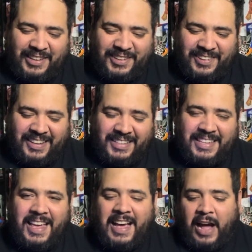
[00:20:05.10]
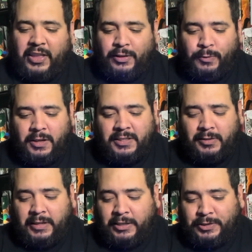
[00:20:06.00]
Knuckleheads. I think the real
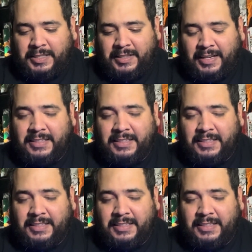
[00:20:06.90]
interesting thing